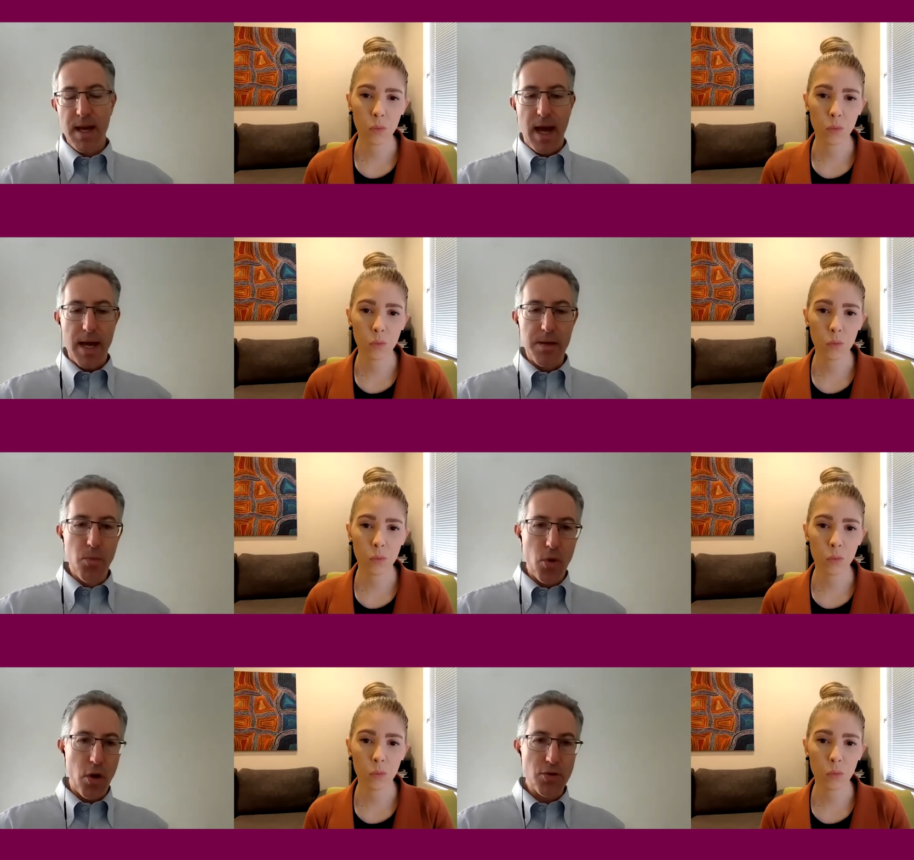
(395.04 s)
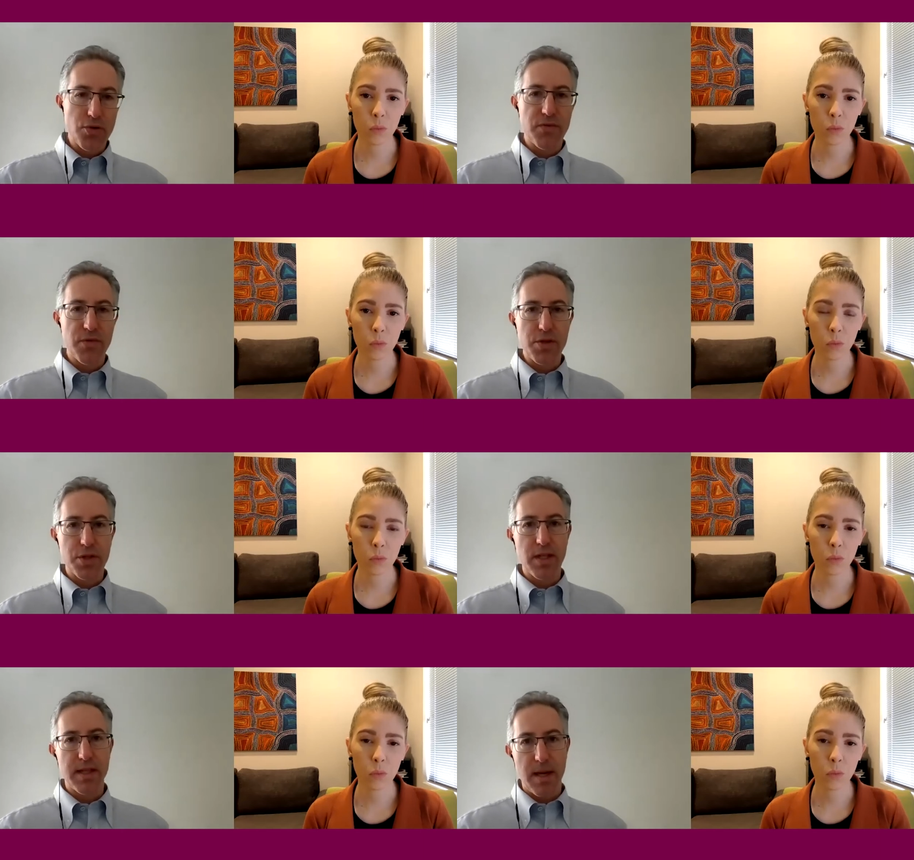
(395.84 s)
Speaker 1: And more
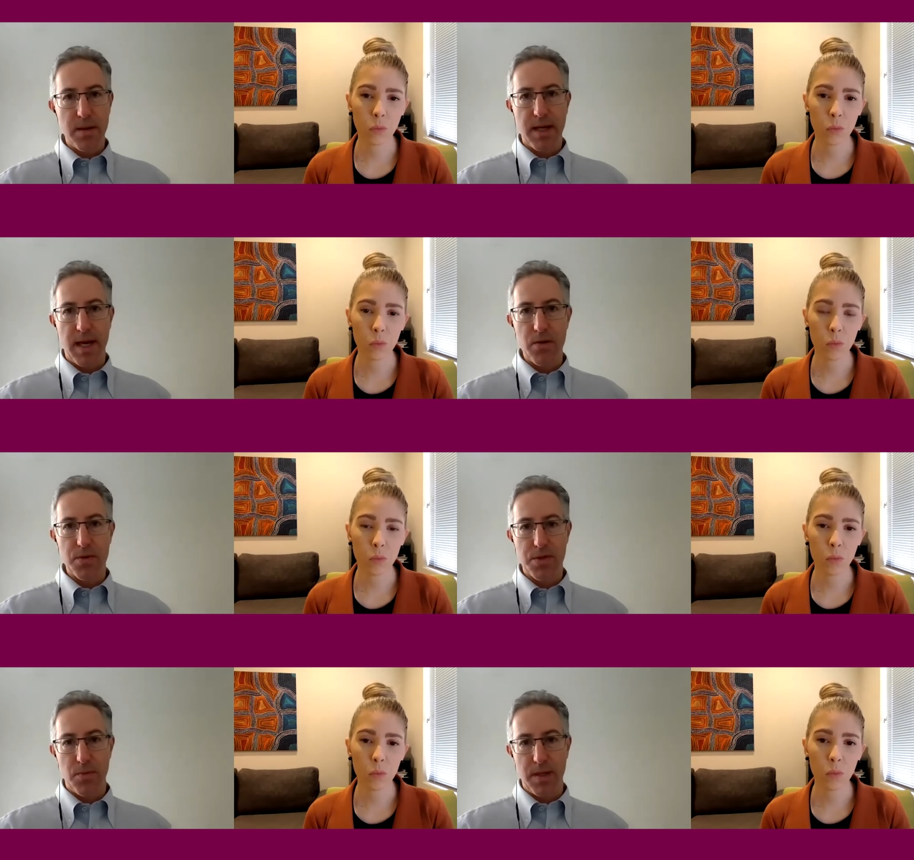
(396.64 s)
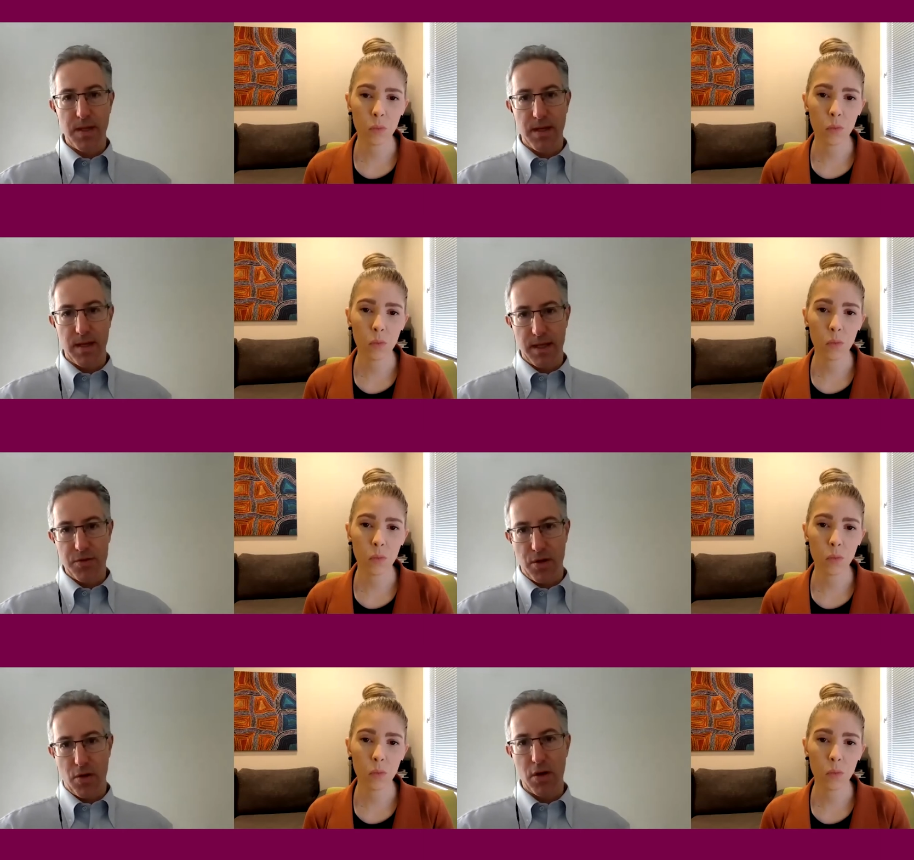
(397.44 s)
controversially, there can also be
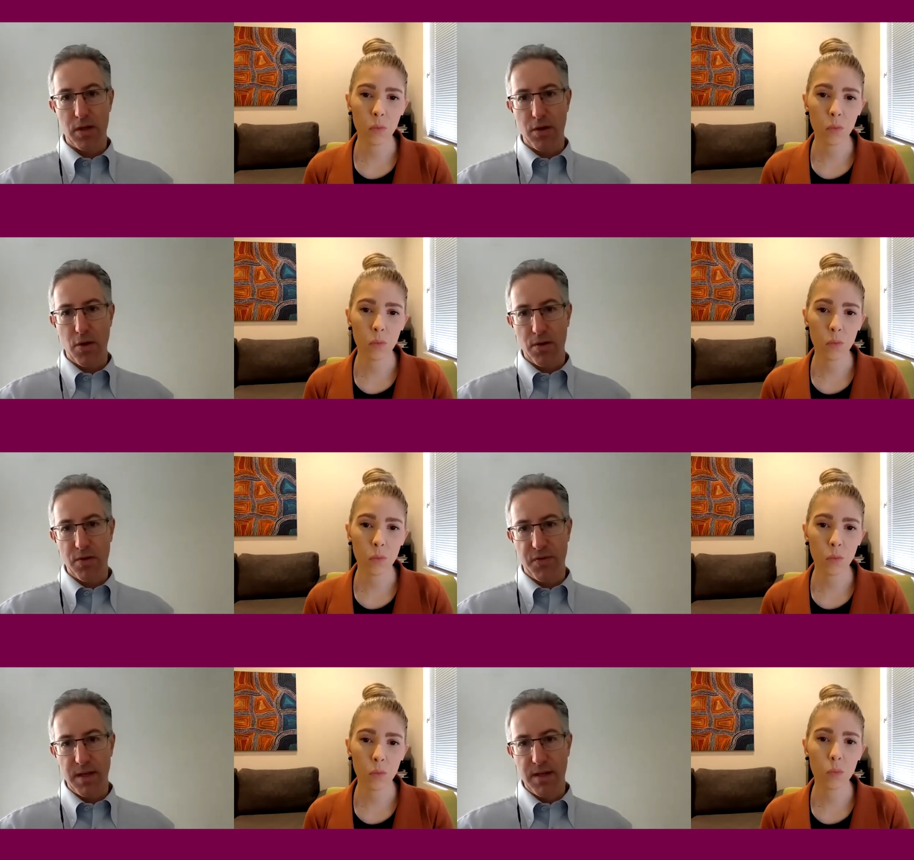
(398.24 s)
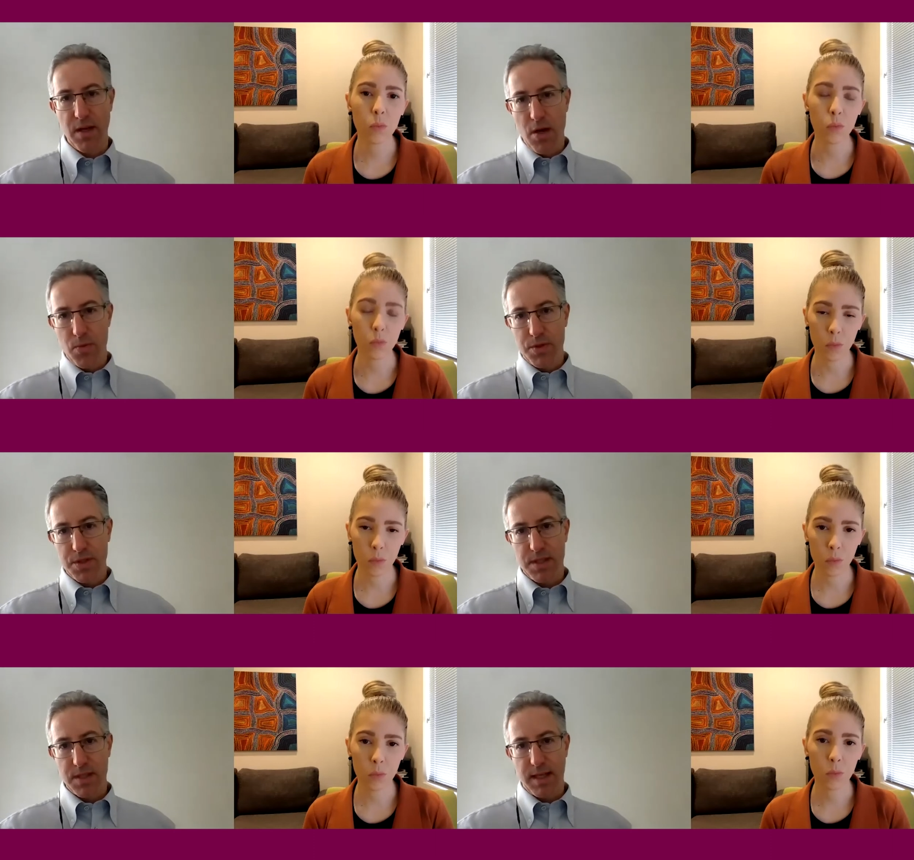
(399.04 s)
electrocochleography, which
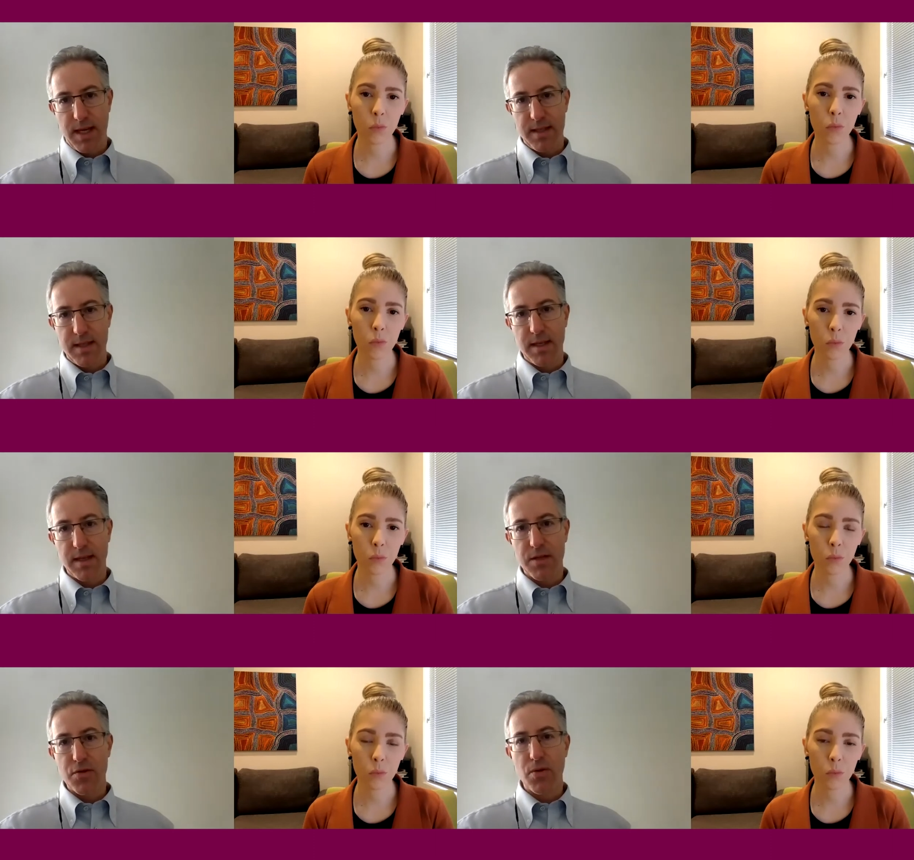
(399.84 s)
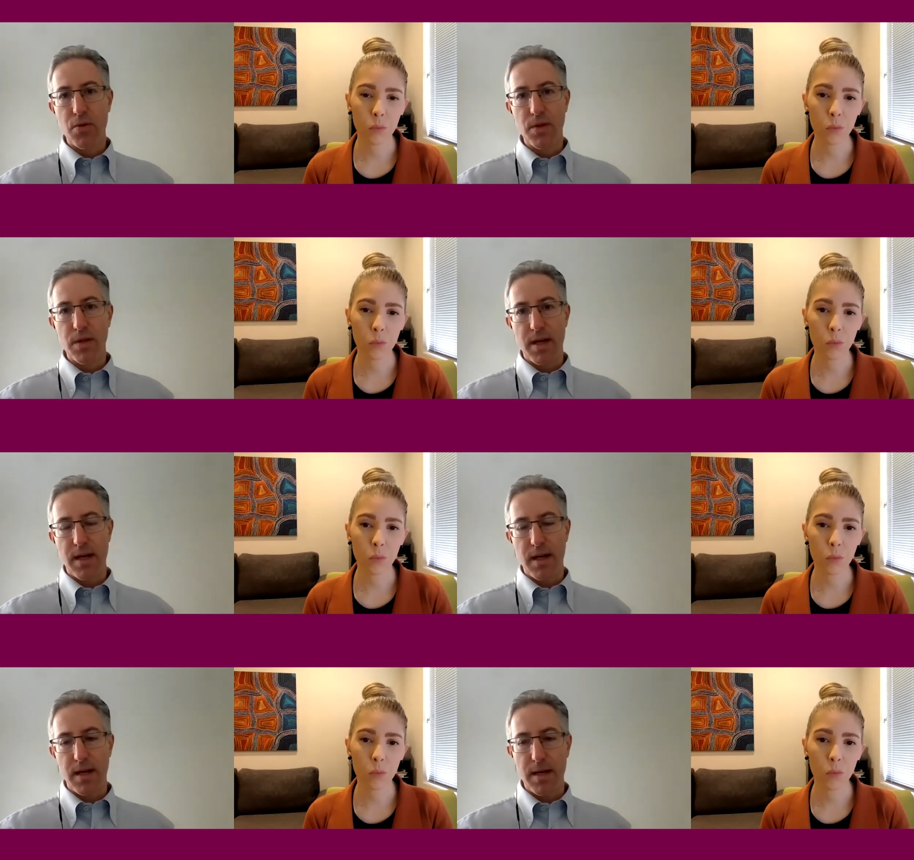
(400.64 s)
is getting the electrical
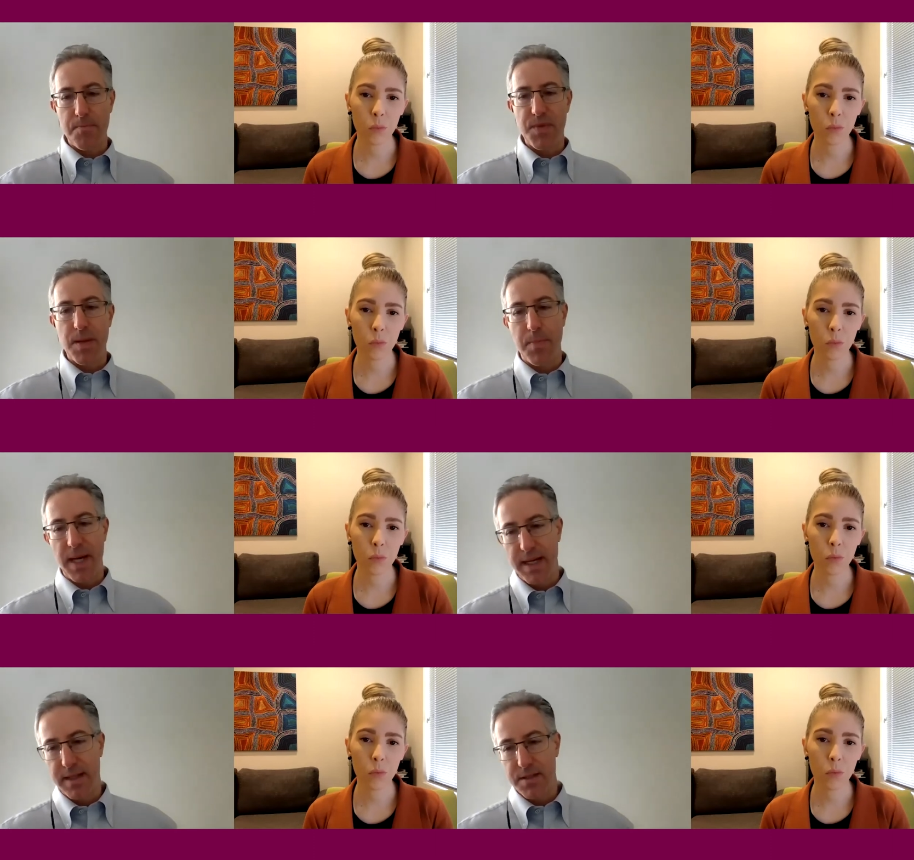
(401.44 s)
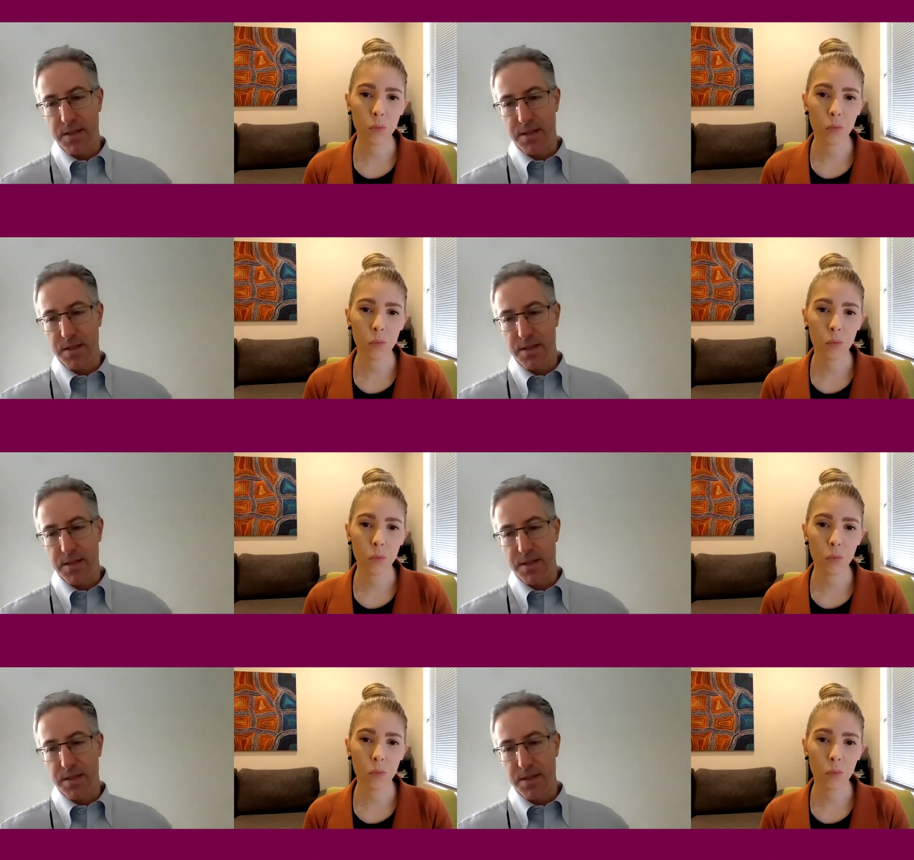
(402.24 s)
uh, impedance.